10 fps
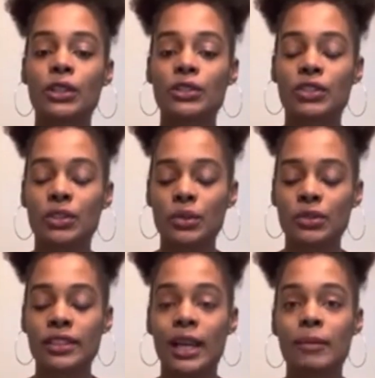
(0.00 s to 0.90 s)
to
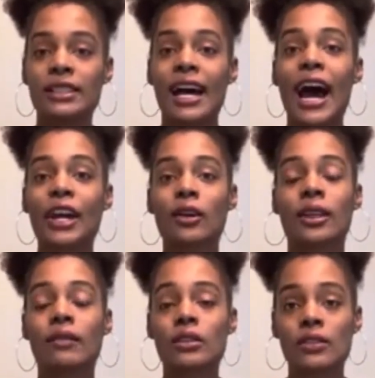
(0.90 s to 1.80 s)
step into higher
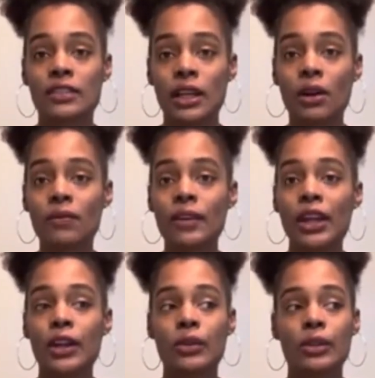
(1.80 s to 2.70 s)
levels of self,
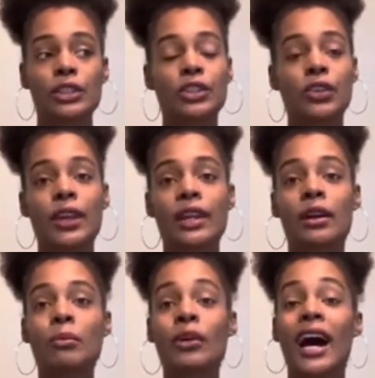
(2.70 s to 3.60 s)
in order to create a
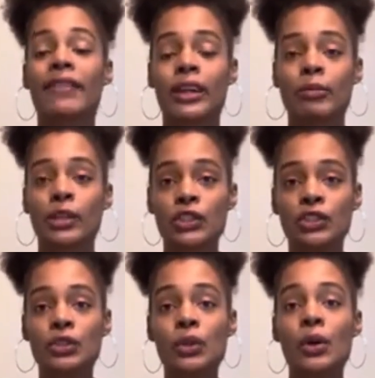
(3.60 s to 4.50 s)
more high
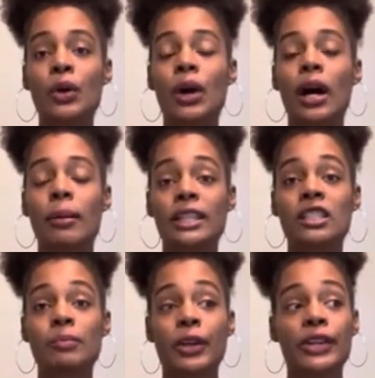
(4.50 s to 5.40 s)
vibrational
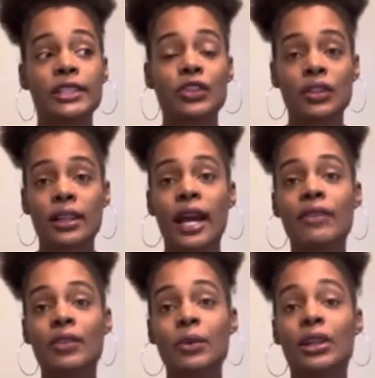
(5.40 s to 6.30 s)
experience in your life,
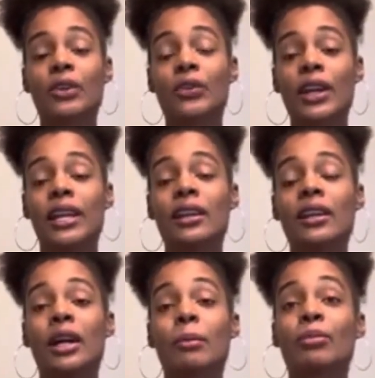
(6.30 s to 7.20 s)
in order to
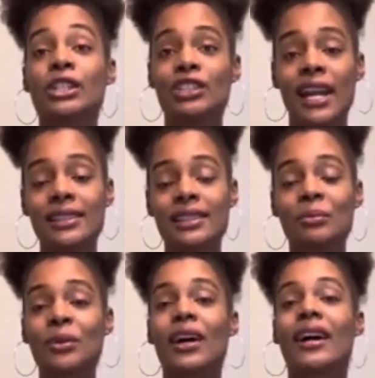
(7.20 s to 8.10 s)
project a
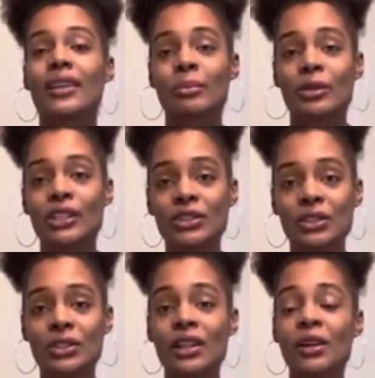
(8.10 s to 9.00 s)
more high
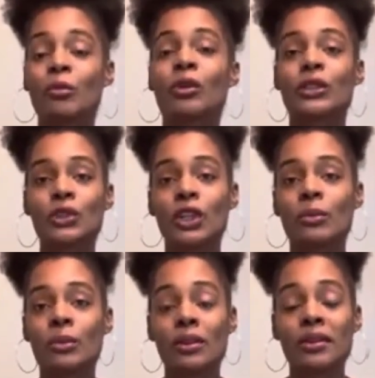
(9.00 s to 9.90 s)
vibrational, more
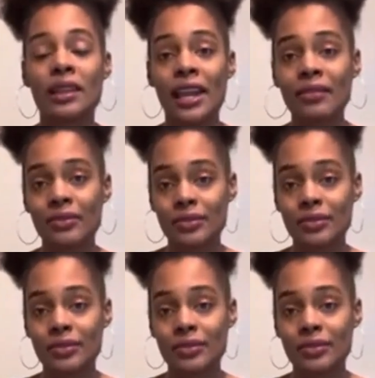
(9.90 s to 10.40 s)
enjoyable life.